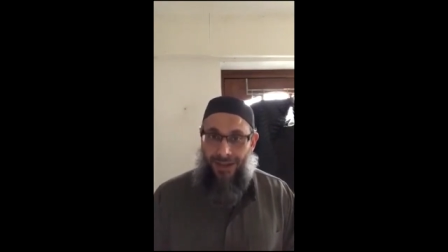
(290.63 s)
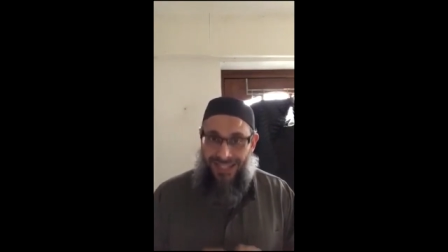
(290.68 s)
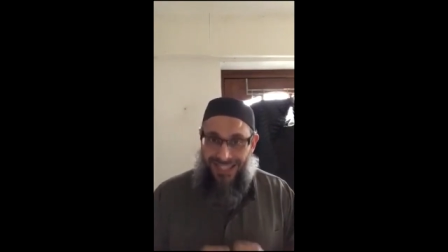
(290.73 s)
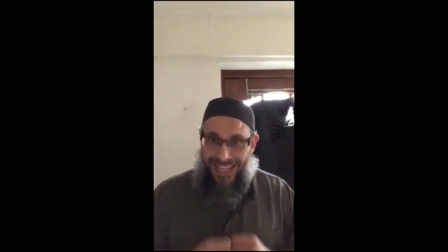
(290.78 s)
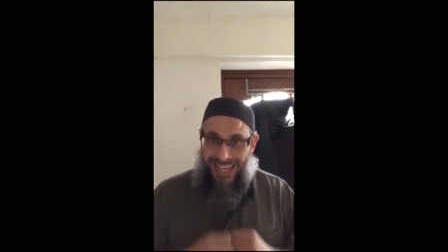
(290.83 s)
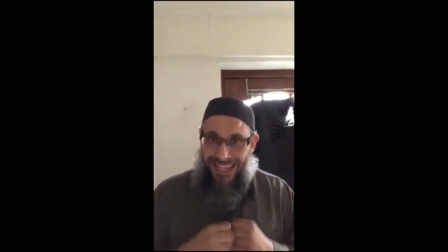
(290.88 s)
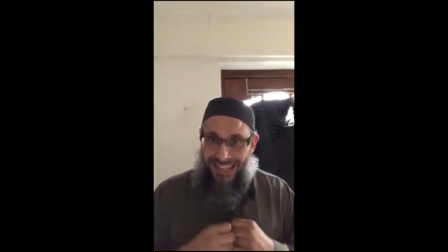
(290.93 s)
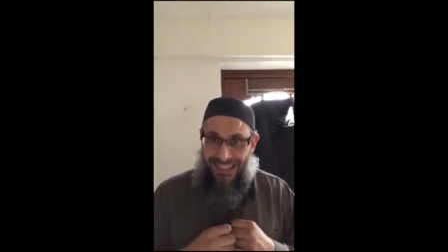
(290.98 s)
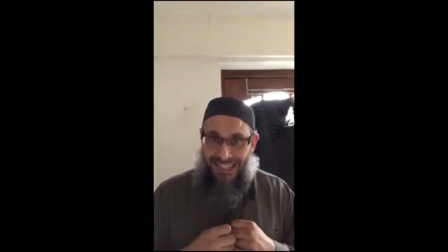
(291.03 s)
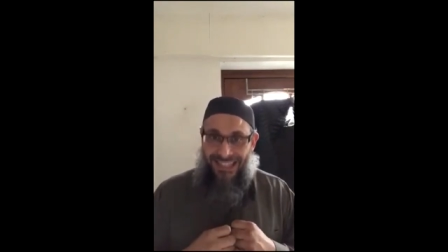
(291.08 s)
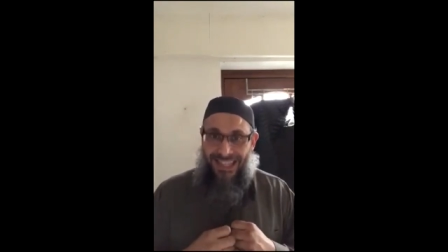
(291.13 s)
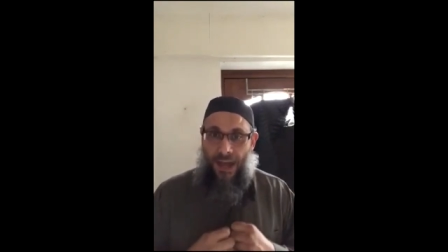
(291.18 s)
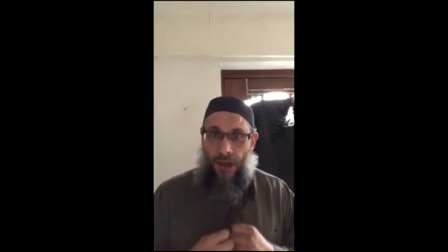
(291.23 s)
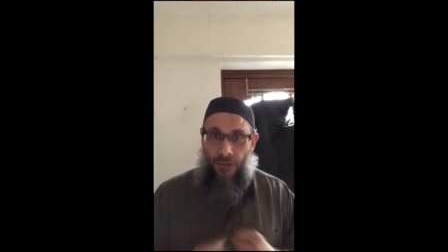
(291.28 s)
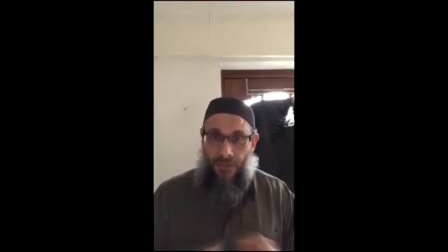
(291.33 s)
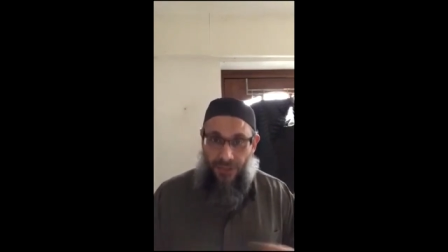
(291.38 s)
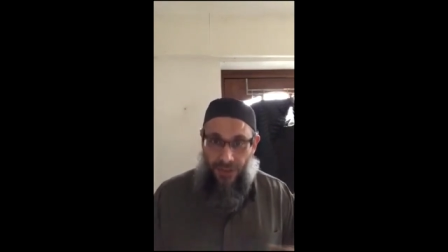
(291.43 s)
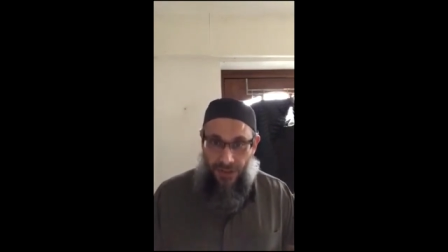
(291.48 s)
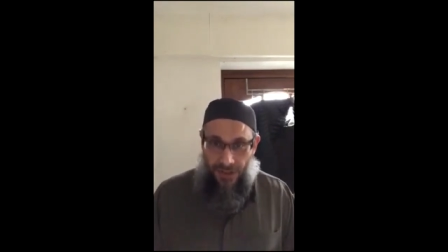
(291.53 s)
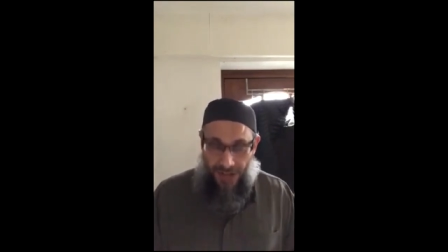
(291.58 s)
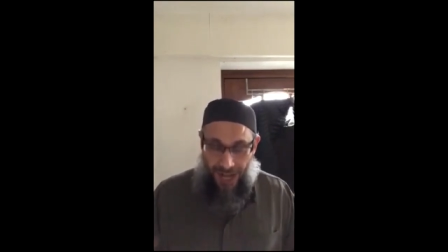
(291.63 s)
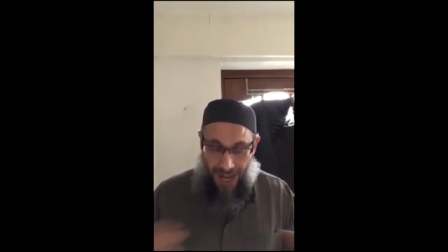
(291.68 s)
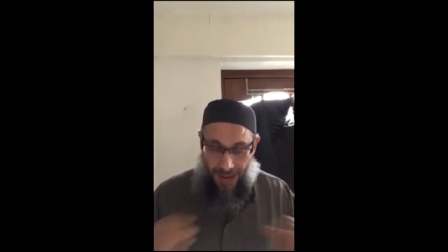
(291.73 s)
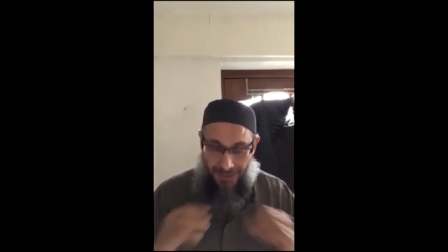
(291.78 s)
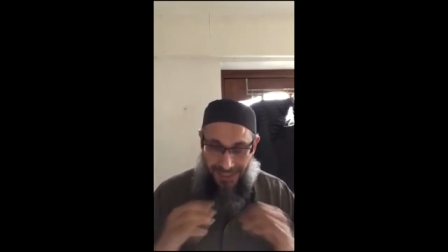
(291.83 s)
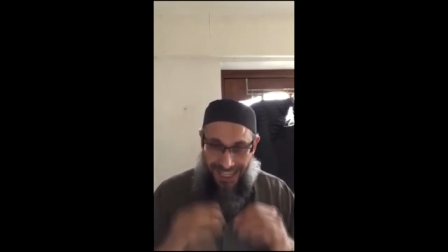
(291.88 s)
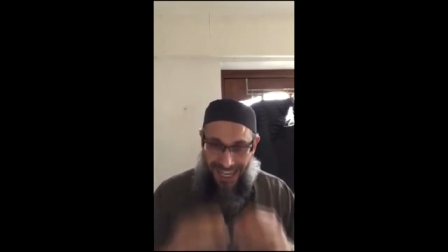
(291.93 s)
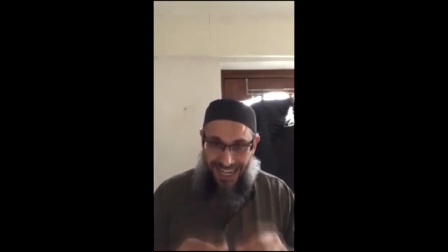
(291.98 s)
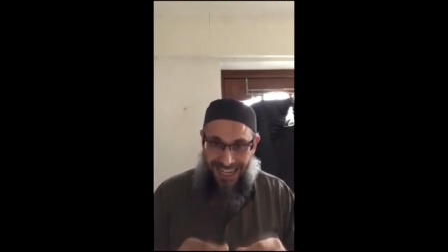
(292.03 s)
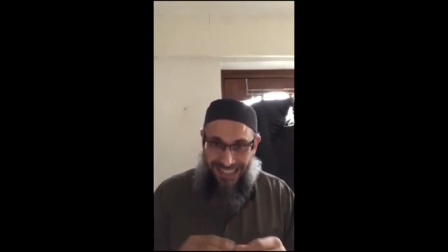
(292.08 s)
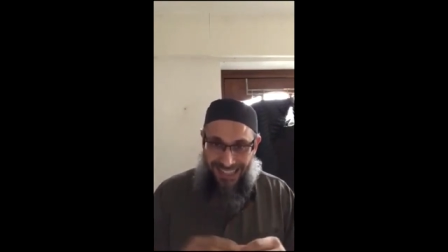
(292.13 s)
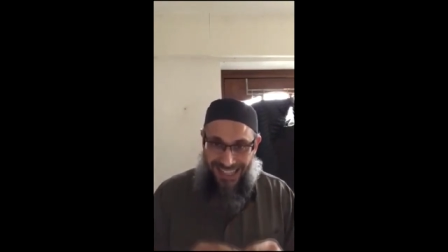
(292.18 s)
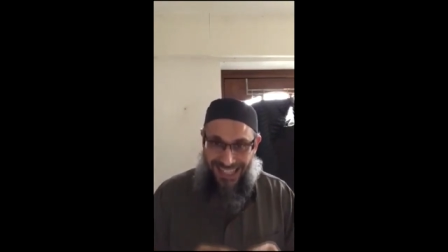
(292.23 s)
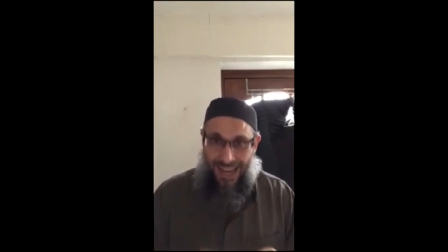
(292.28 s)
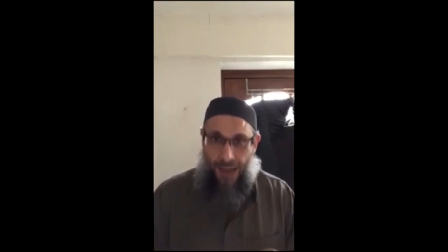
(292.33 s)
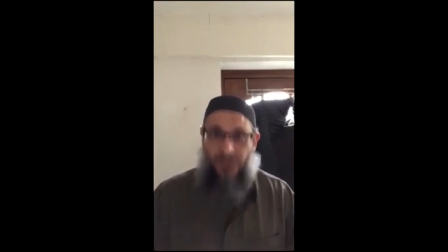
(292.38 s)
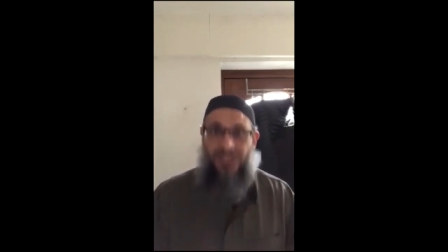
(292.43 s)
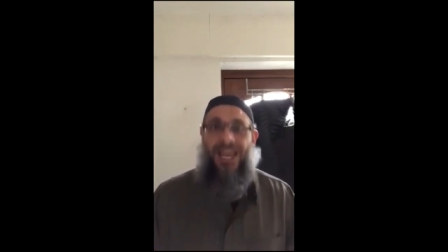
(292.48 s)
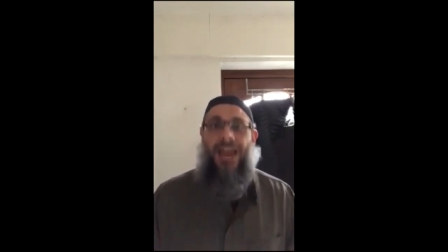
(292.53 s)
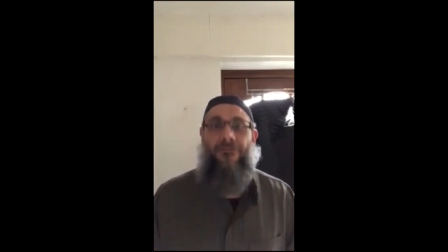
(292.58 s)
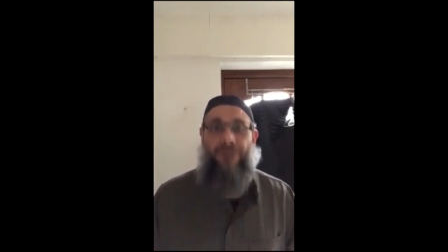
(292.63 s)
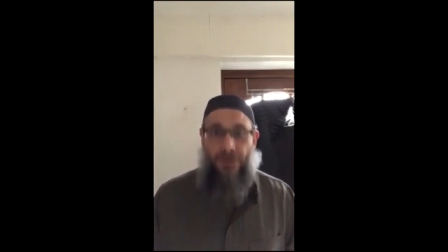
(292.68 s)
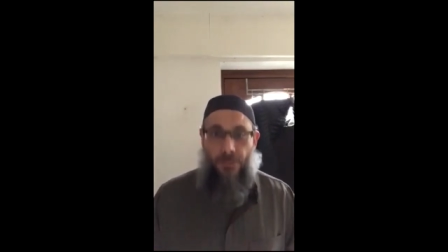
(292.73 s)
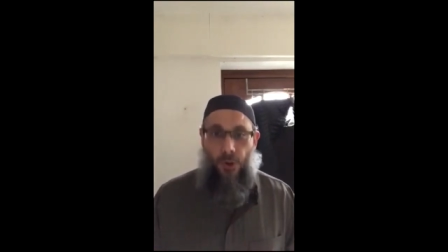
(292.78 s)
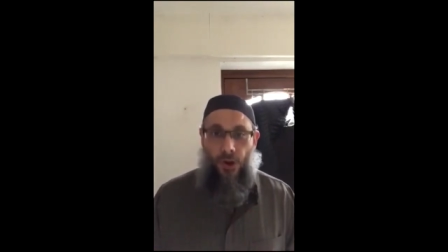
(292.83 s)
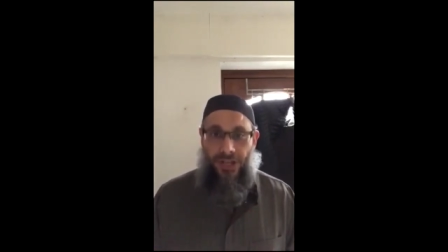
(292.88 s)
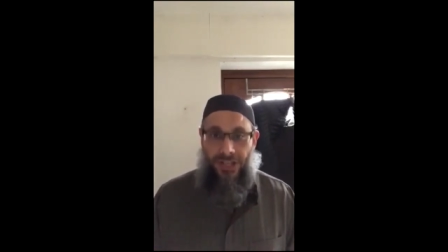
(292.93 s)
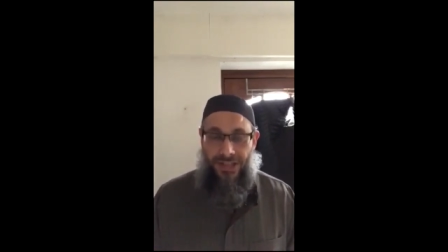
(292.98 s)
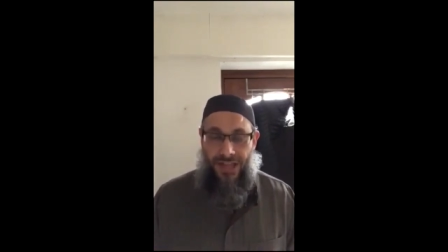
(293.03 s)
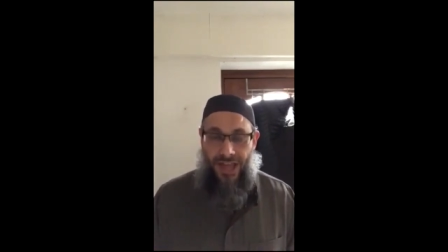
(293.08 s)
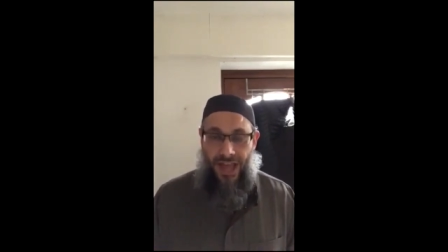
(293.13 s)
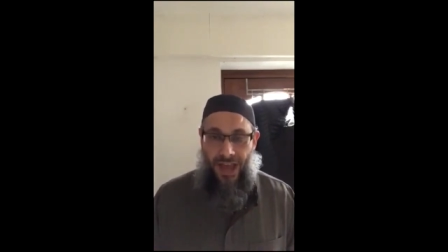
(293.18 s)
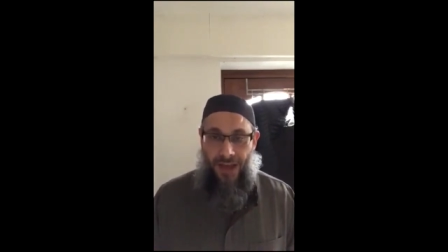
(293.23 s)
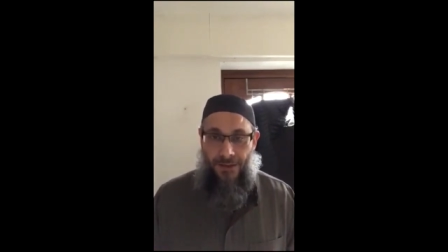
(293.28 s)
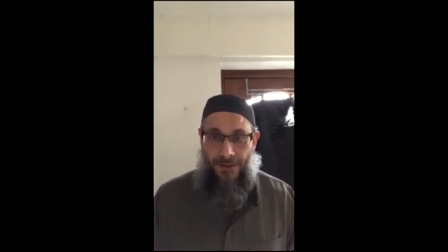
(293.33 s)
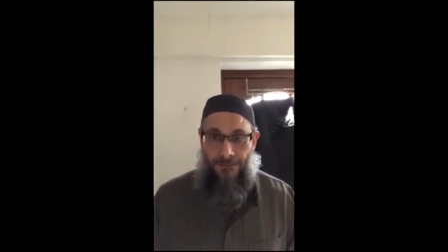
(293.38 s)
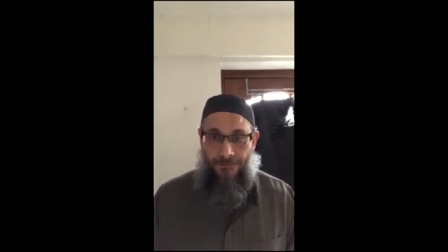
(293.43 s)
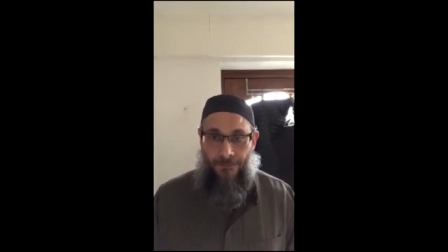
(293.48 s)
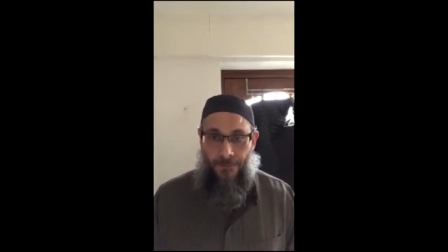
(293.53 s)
I'm sending this out to everybody there.